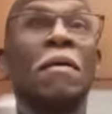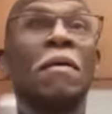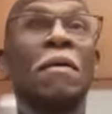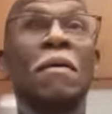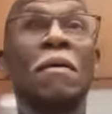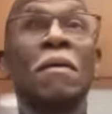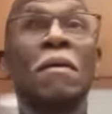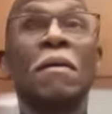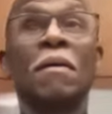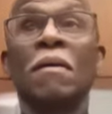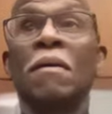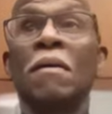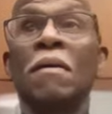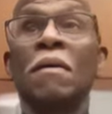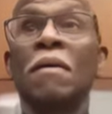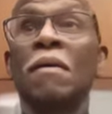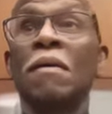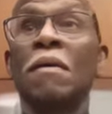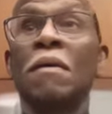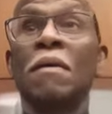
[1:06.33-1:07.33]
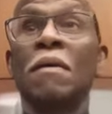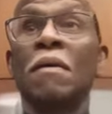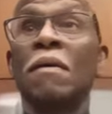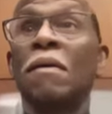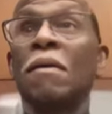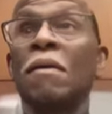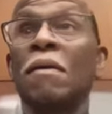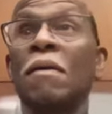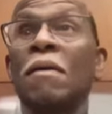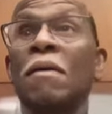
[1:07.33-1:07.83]

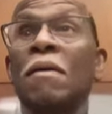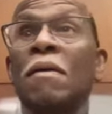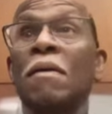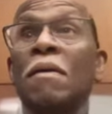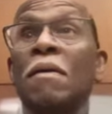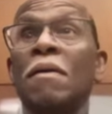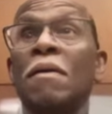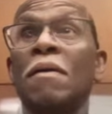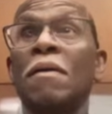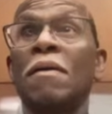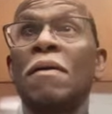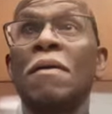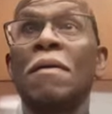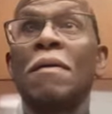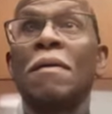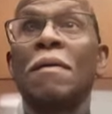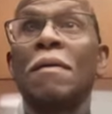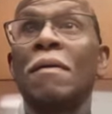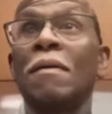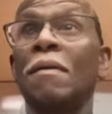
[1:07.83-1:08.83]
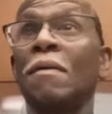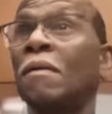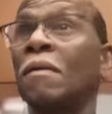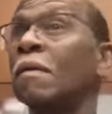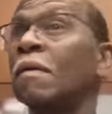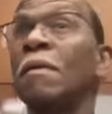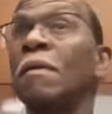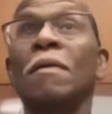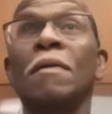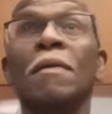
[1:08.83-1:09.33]

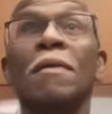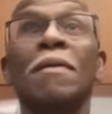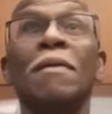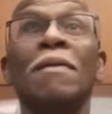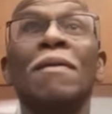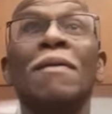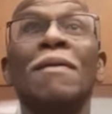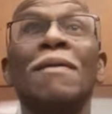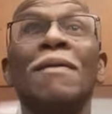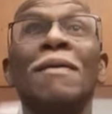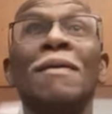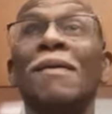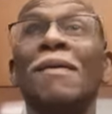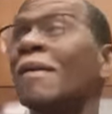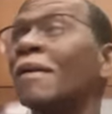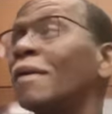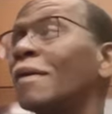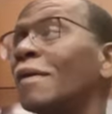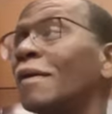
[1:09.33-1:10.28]
[no speech]